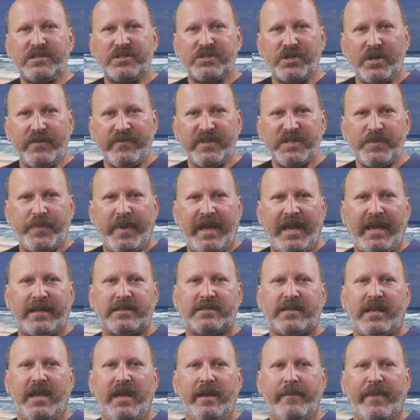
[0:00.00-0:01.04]
service
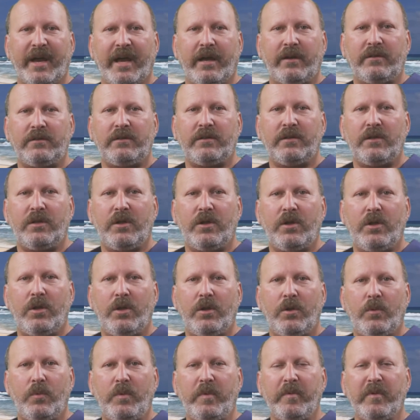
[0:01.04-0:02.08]
packs came out,
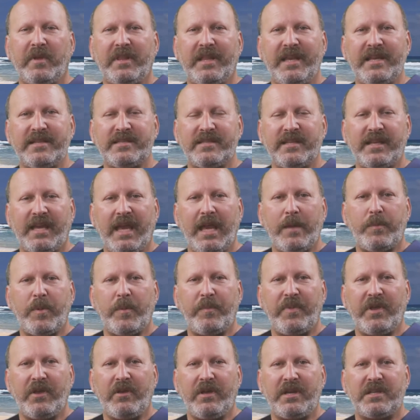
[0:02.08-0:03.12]
we released the
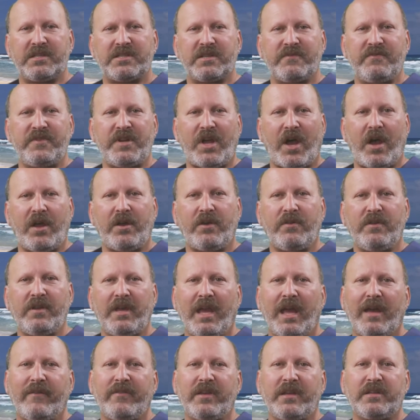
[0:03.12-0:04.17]
capabilities of not only
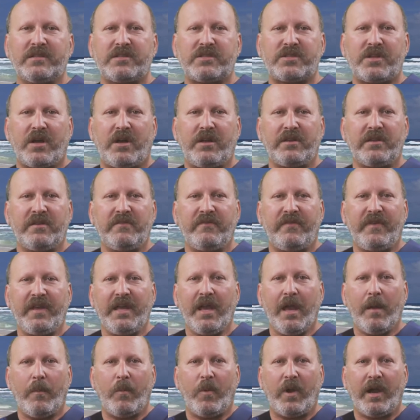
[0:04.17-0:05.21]
having installed in
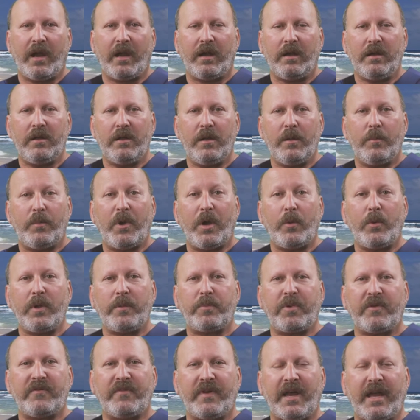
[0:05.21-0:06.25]
VMware, but we
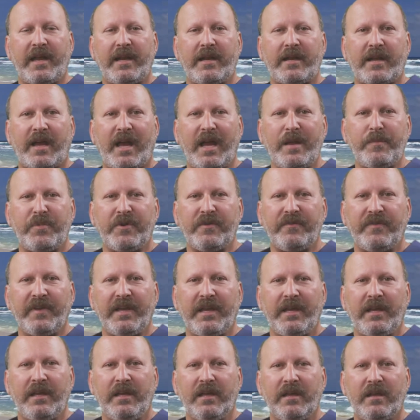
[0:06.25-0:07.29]
provided
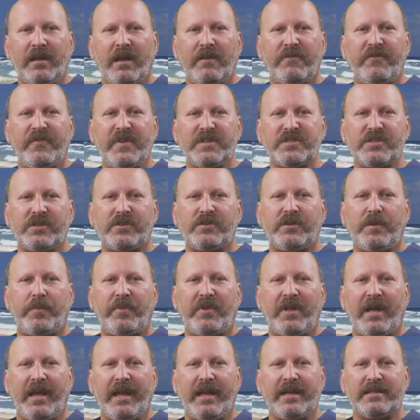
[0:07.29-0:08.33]
Hyper-V, a physical
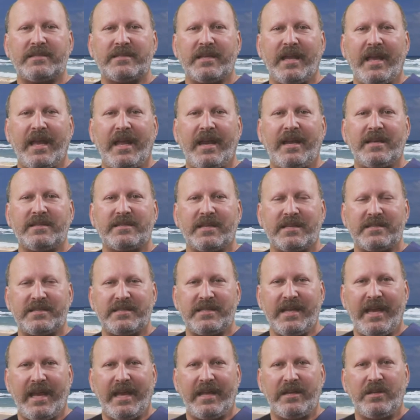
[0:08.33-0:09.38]
appliance, and as I
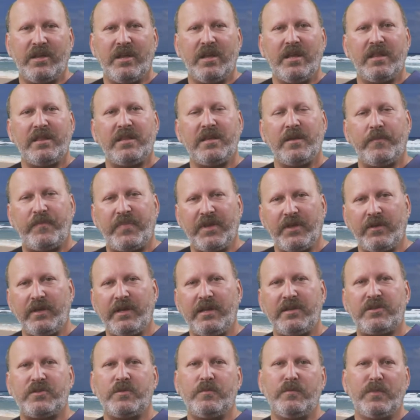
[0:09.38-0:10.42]
said, the
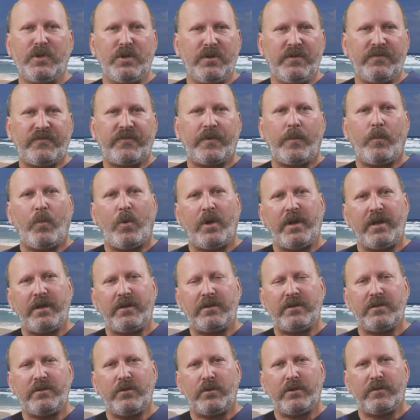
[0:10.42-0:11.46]
ability to move from one
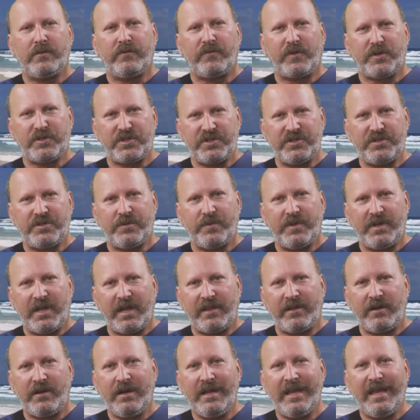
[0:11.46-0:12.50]
version to
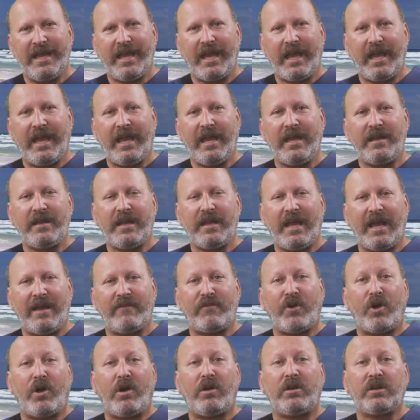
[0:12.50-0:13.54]
another and
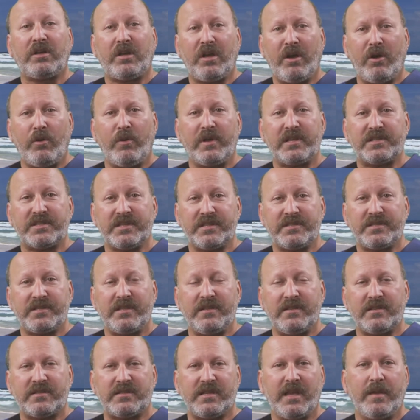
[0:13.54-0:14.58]
have all coexist
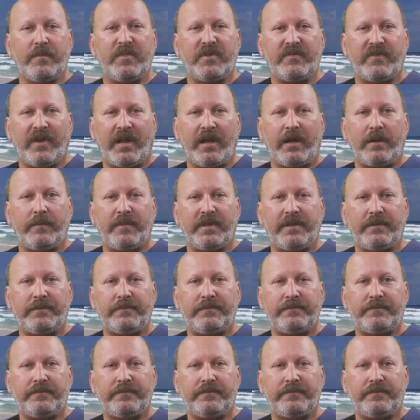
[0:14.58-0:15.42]
in the same environment.